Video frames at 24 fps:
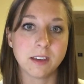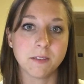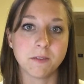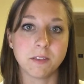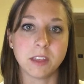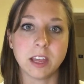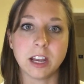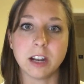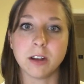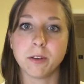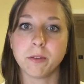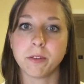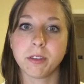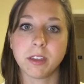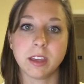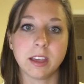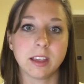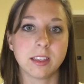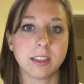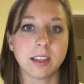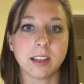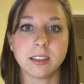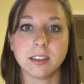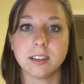If they don't
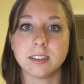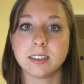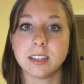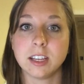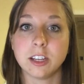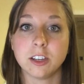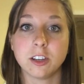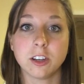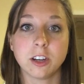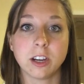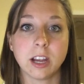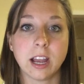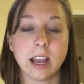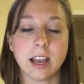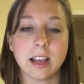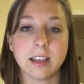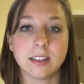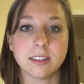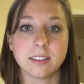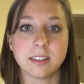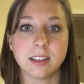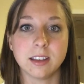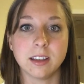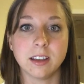think that the sender
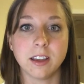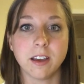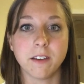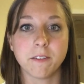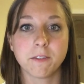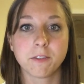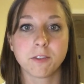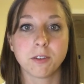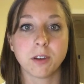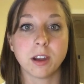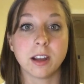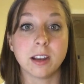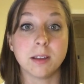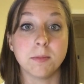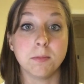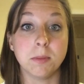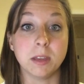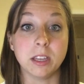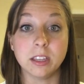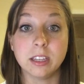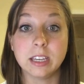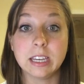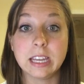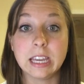has enough
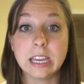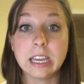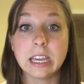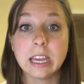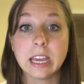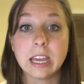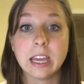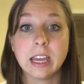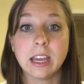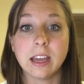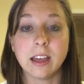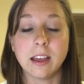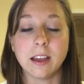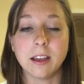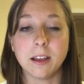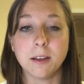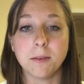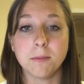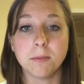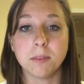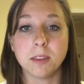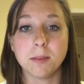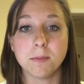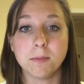credibility,
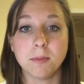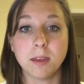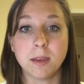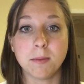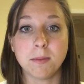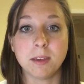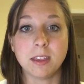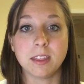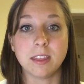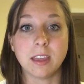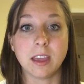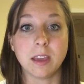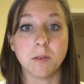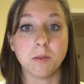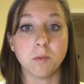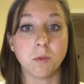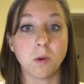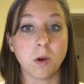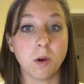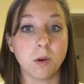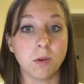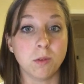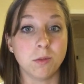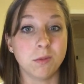then maybe they
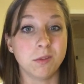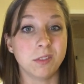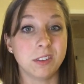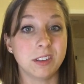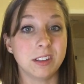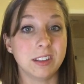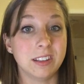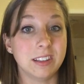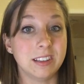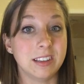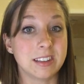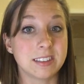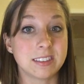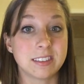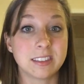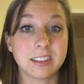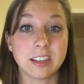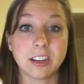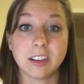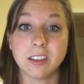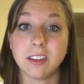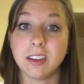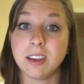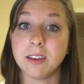won't
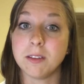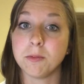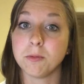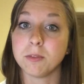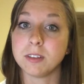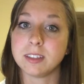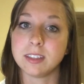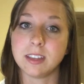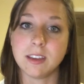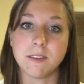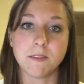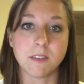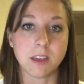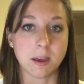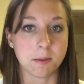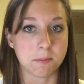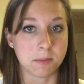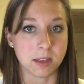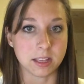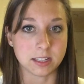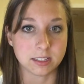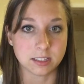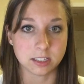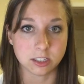necessarily receive that
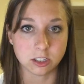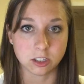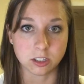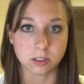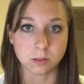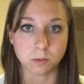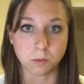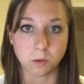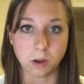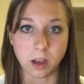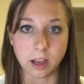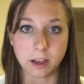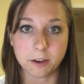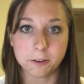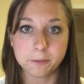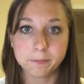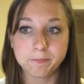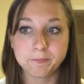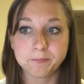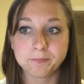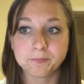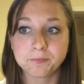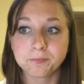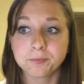message as well.
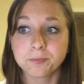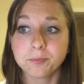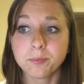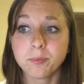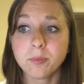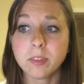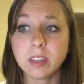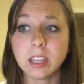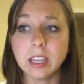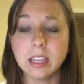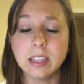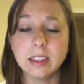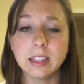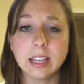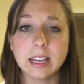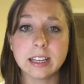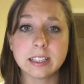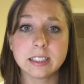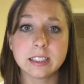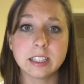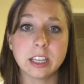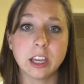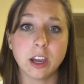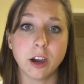And
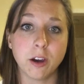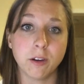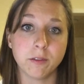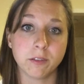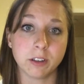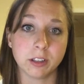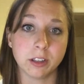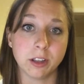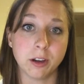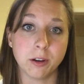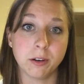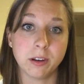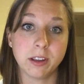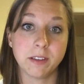lastly, overload.